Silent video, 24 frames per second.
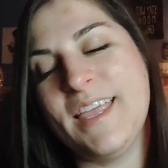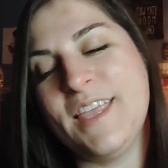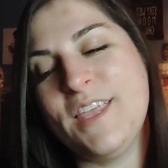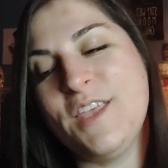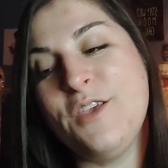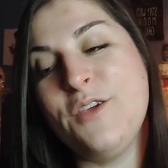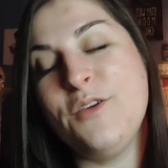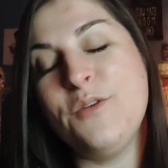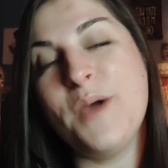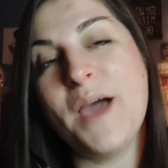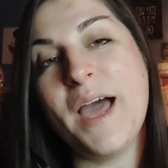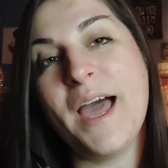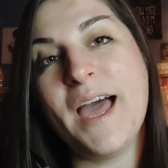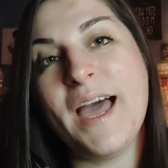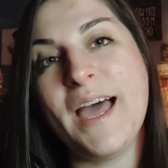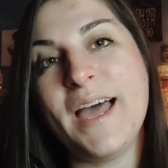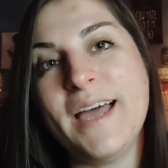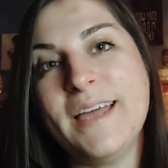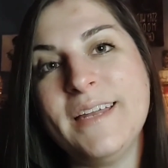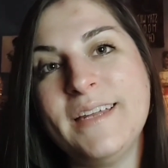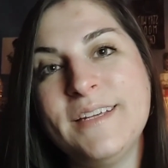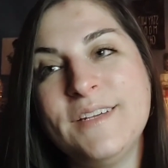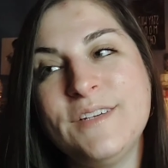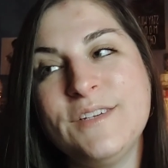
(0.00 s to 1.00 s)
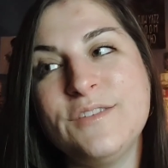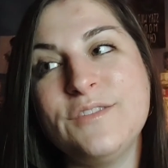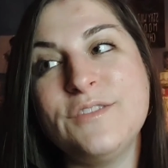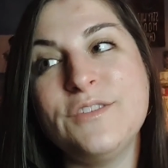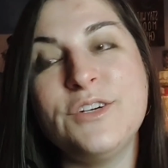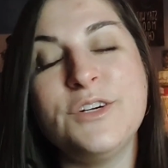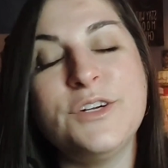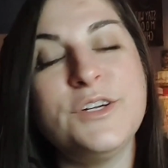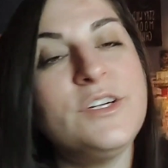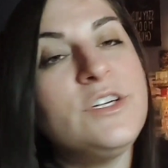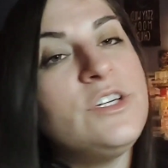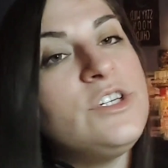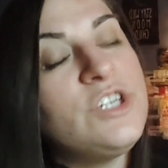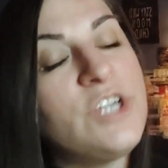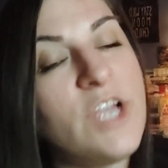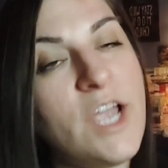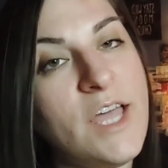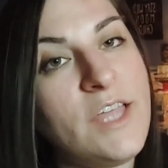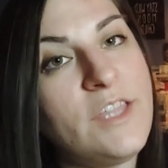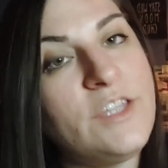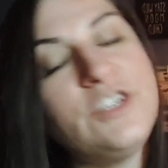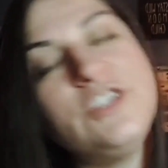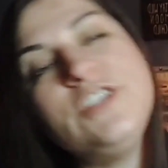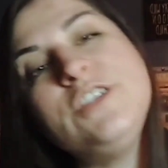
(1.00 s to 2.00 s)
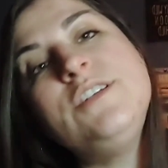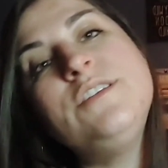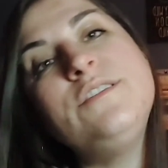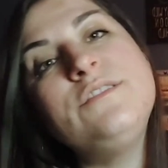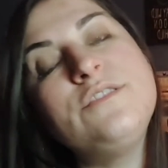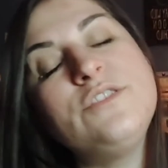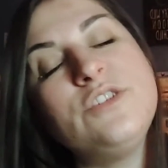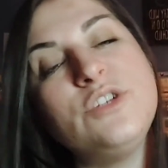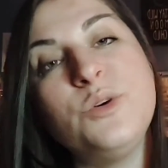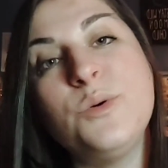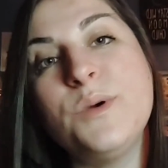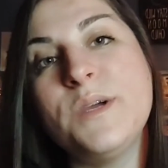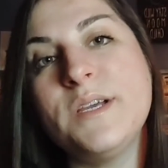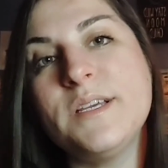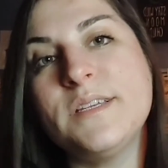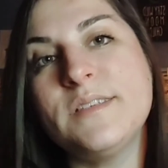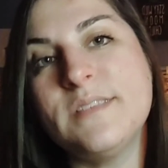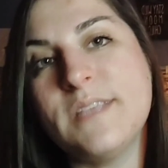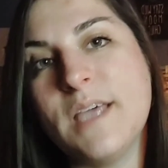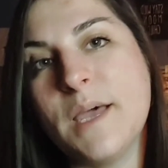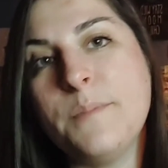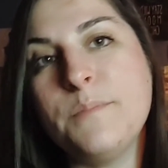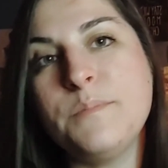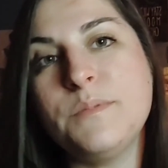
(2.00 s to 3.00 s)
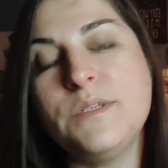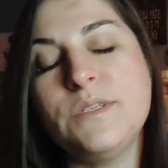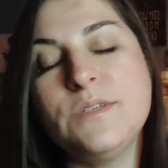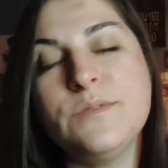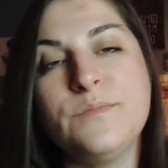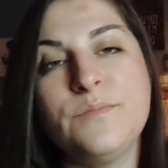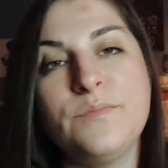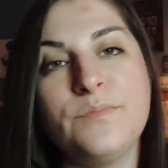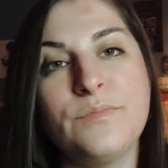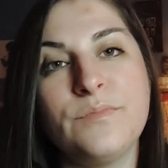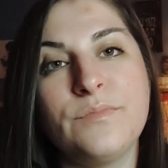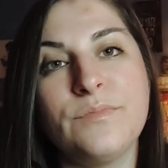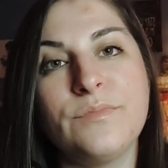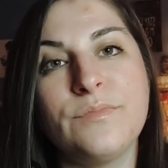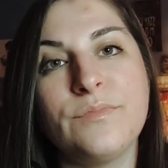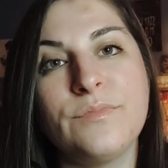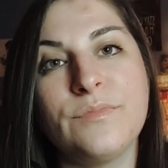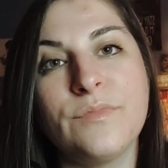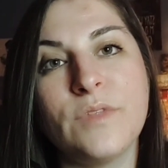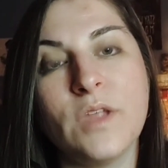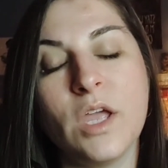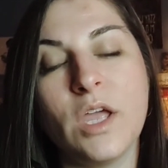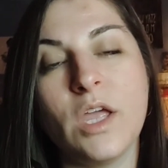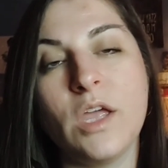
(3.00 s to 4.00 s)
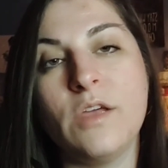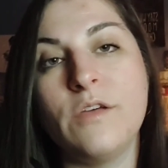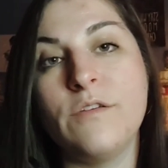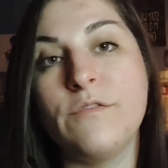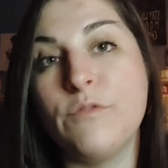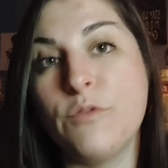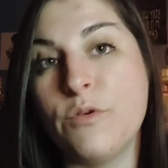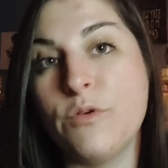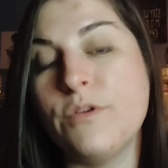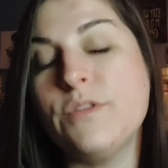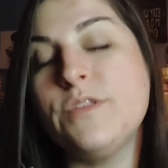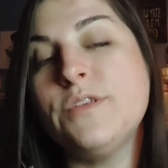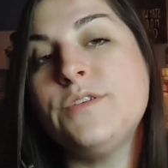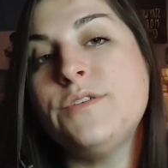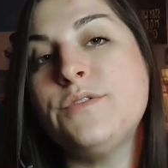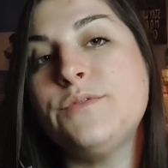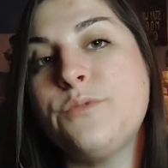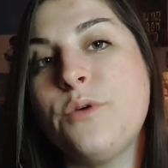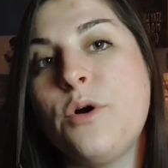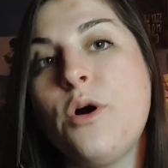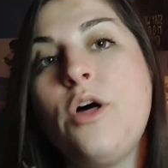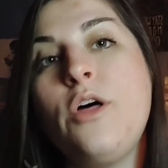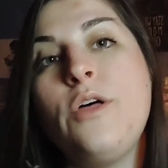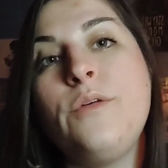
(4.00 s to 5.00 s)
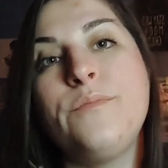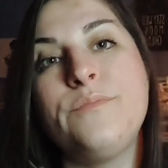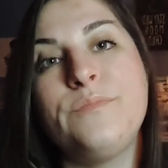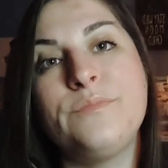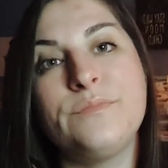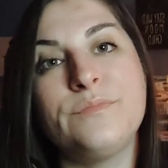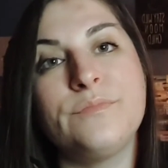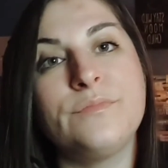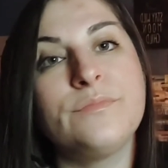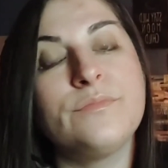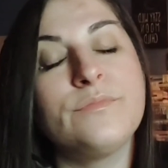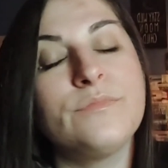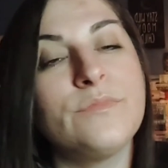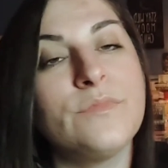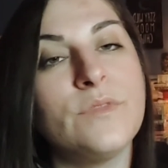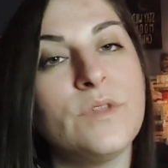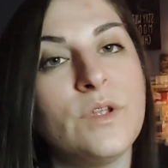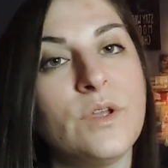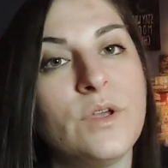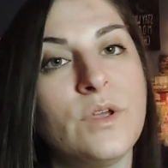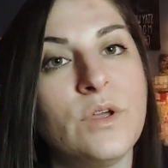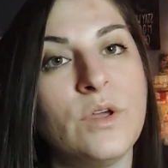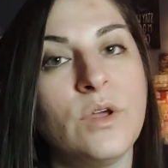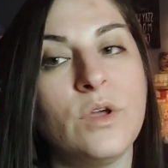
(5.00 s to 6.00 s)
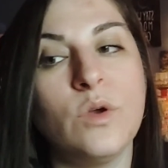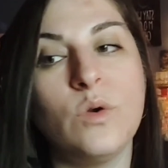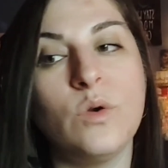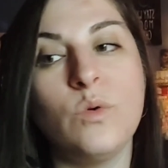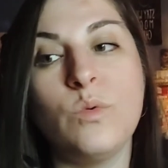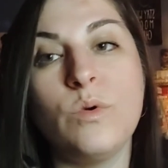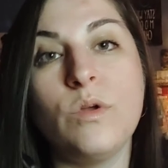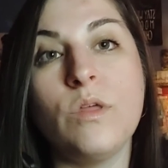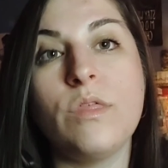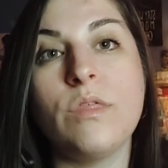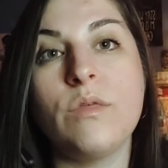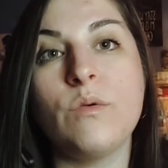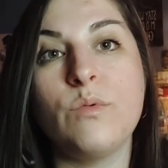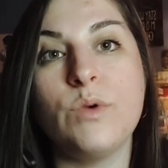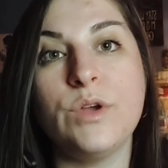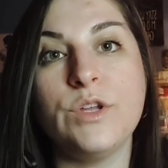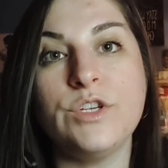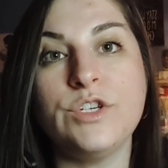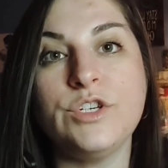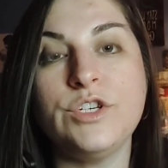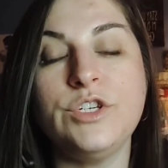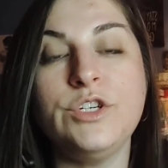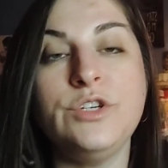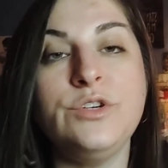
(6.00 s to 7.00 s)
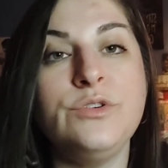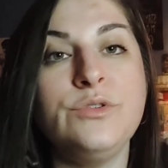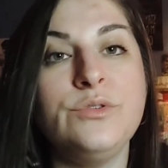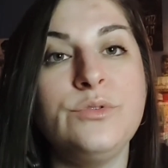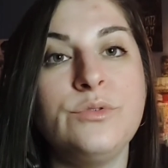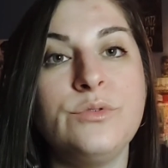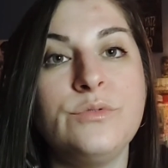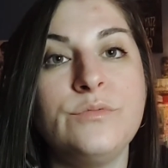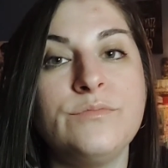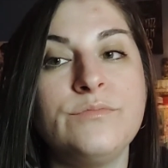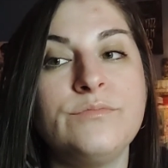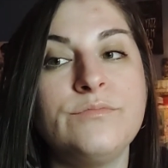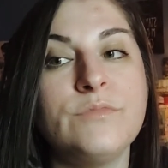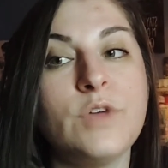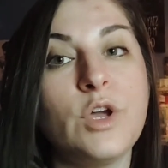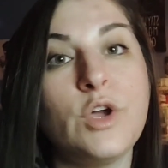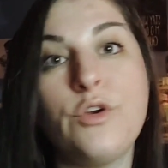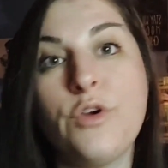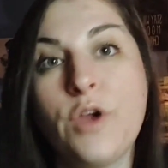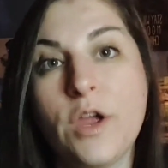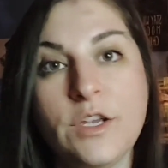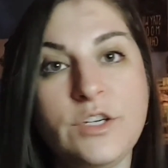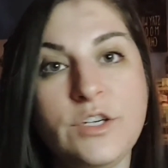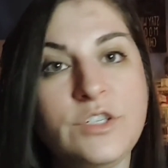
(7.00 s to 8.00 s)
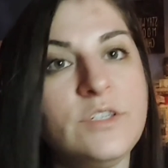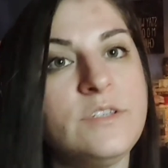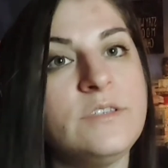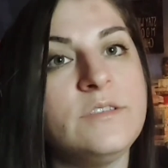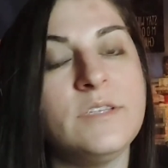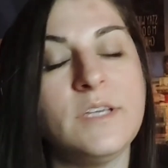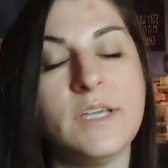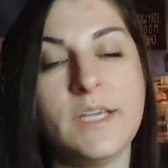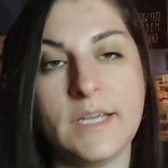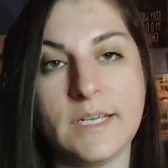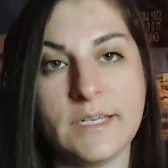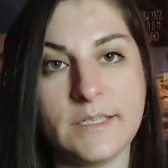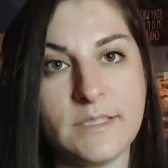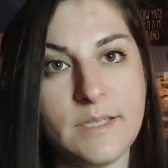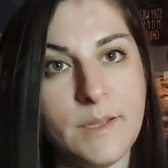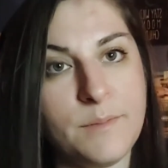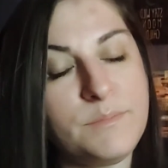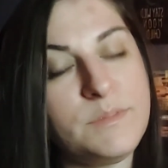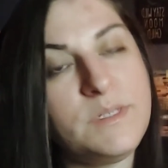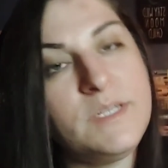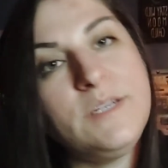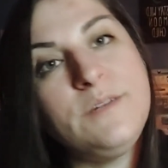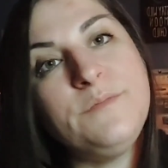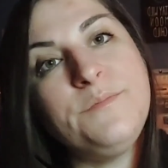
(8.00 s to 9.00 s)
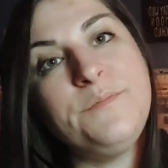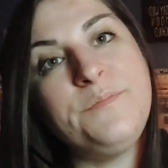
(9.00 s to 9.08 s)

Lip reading: You had certain challenges to accept for this role, with which you graciously accepted.